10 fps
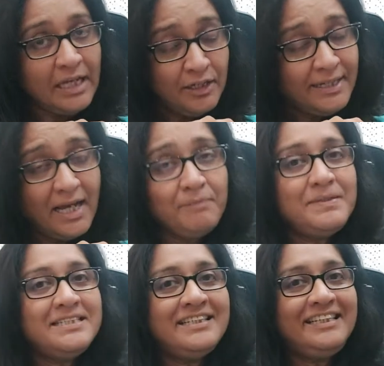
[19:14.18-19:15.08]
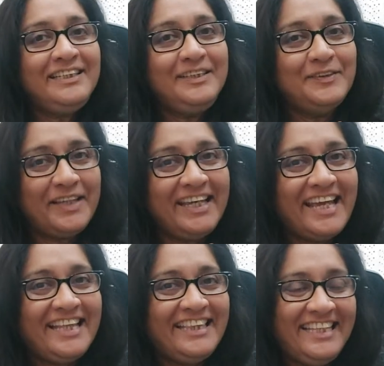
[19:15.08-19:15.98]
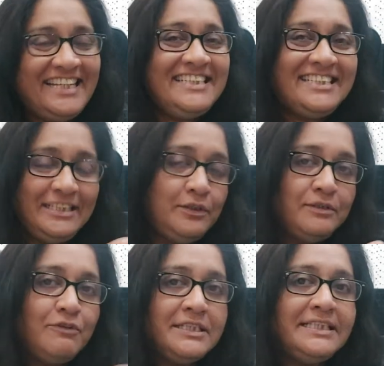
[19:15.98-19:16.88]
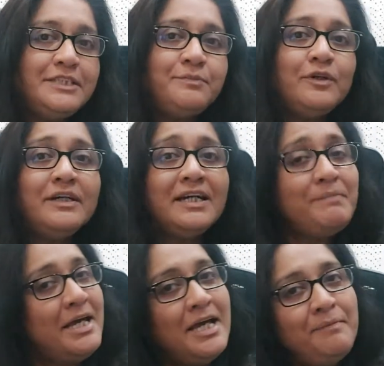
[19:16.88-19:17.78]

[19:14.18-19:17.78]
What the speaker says: a young person looking at this, watching this program,